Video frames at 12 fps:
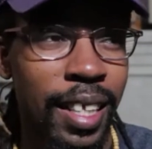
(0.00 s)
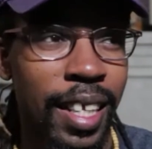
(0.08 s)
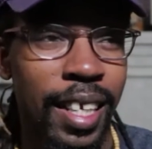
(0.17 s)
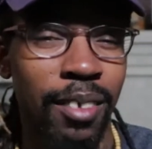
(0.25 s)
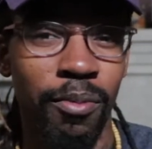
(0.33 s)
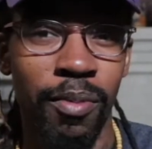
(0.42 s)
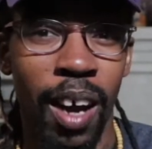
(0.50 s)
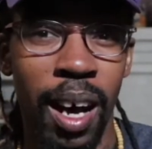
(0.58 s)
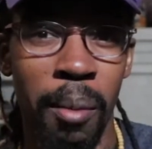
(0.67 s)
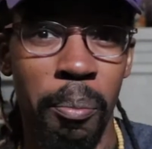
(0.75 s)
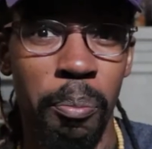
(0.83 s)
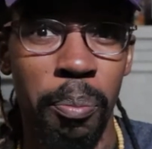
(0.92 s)
they can
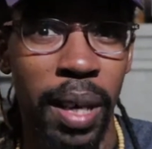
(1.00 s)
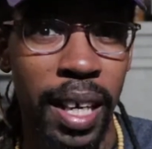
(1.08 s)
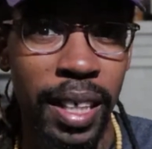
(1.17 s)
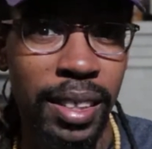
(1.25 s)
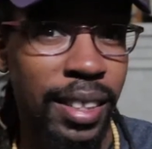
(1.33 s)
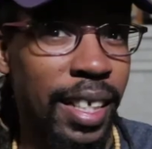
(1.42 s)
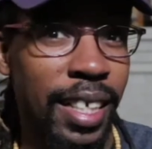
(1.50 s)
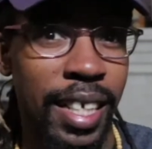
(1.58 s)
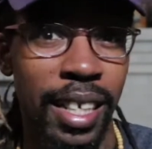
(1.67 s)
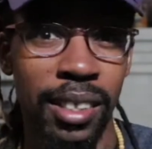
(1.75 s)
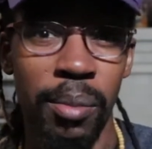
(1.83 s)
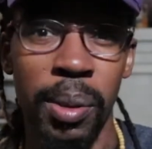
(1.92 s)
rob banks, they can
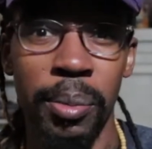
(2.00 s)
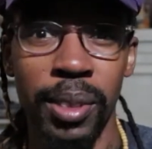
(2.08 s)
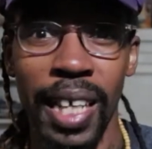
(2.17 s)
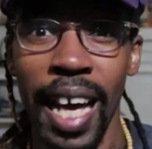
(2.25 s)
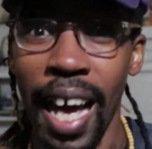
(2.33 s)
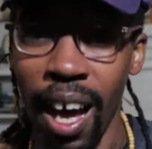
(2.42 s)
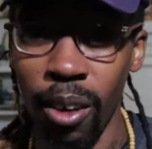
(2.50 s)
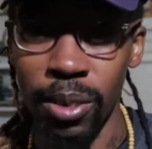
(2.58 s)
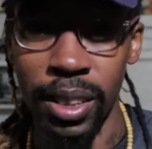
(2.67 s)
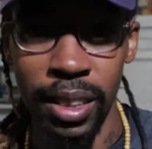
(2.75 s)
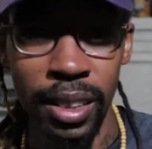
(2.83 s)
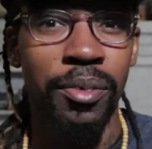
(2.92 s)
get into people's
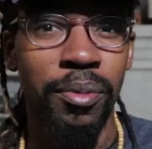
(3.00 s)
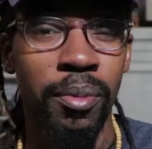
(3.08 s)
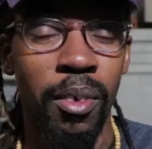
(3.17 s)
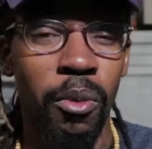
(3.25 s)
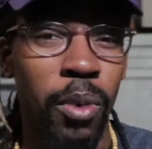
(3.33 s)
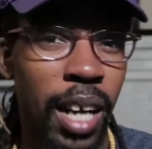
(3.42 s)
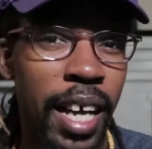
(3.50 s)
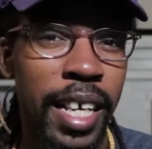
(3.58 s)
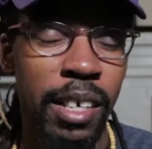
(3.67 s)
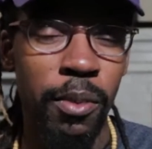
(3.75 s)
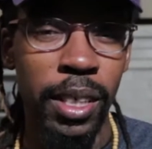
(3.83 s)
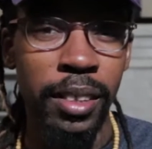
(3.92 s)
houses. Would I
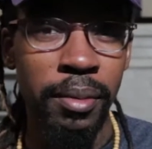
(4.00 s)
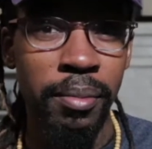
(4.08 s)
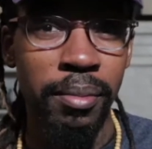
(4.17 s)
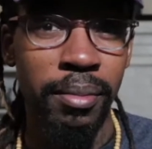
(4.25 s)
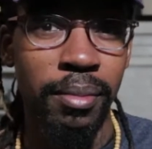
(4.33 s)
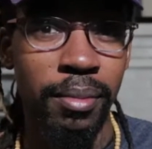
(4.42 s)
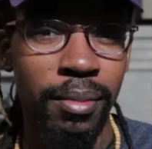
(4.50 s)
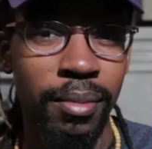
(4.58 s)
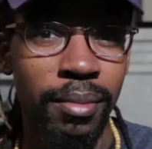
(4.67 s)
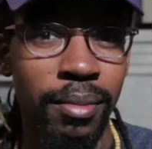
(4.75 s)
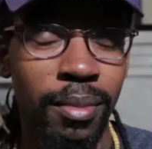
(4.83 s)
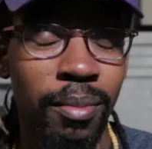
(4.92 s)
eat one?
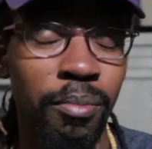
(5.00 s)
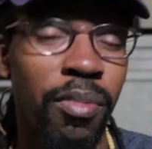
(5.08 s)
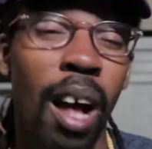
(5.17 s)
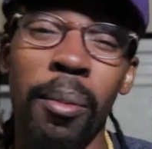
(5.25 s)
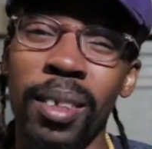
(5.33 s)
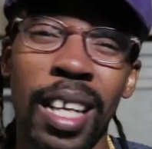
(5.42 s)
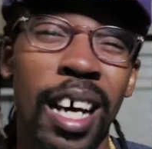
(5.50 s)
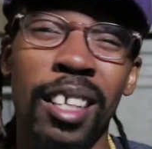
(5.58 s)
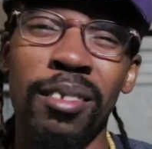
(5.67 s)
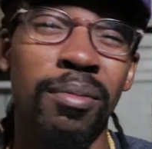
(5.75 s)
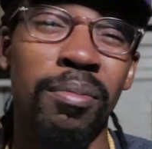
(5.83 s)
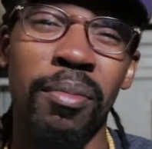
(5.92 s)
Probably not.
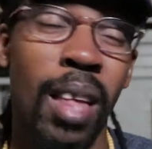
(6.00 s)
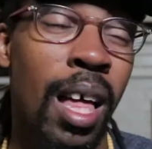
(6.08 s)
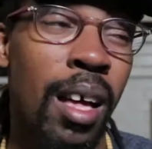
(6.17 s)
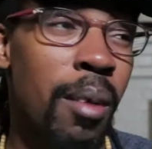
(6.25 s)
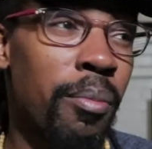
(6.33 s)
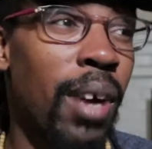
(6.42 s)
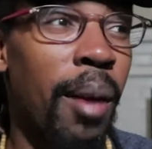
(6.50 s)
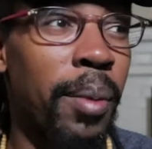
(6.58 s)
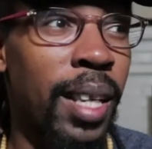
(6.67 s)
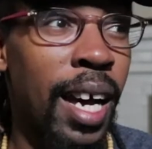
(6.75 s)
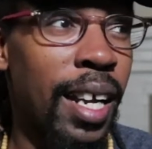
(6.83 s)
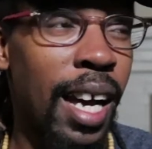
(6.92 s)

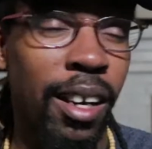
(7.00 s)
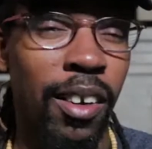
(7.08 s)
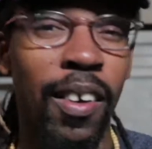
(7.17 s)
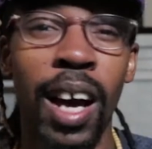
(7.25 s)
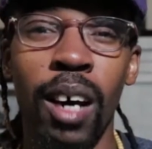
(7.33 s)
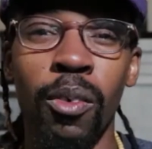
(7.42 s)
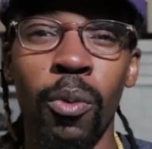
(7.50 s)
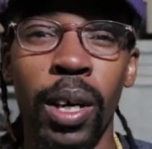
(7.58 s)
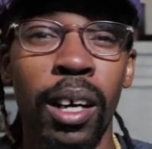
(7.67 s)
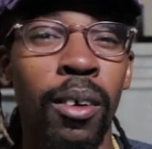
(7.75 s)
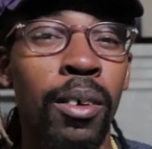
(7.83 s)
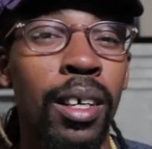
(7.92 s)
I don't know how
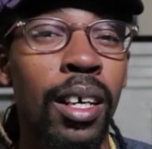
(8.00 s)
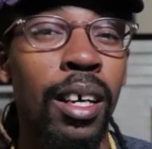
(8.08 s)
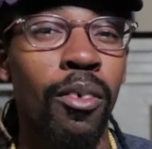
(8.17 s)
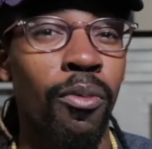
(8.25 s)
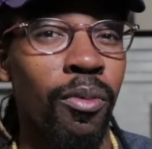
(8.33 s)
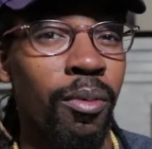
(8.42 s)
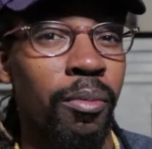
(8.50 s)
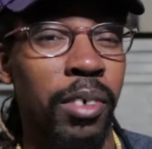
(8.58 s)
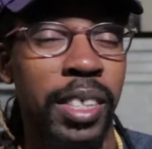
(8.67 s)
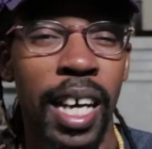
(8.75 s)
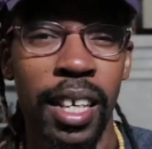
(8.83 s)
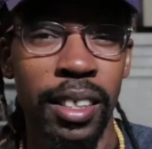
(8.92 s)
well
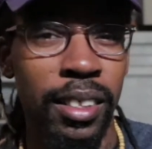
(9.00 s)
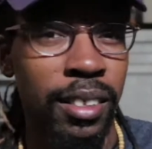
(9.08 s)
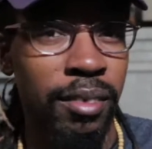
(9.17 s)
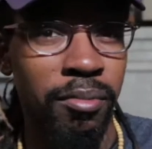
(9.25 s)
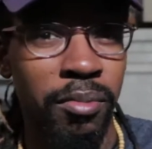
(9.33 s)
Ratatta's